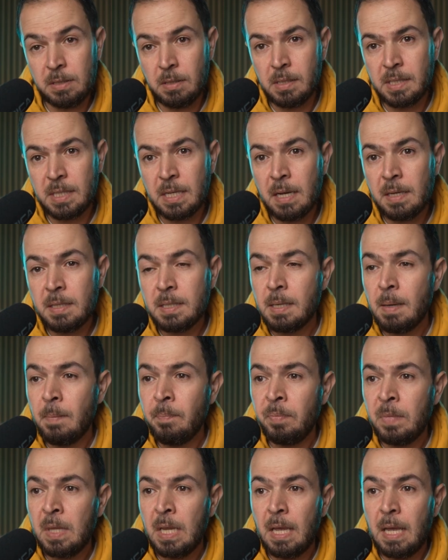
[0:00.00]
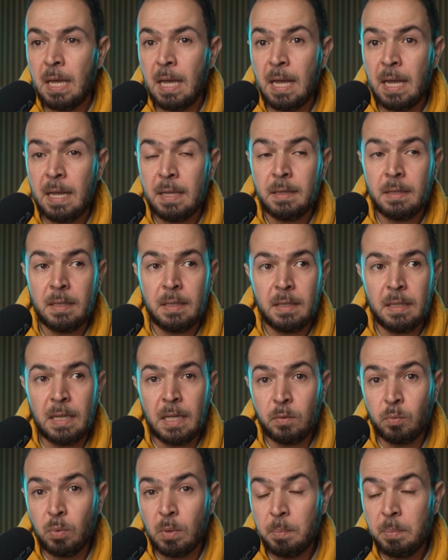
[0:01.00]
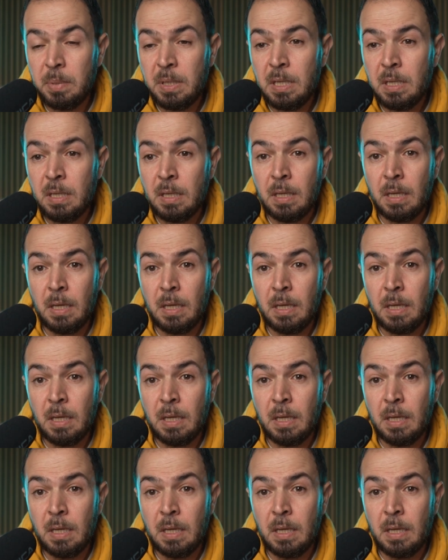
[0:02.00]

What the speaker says: size, and that will be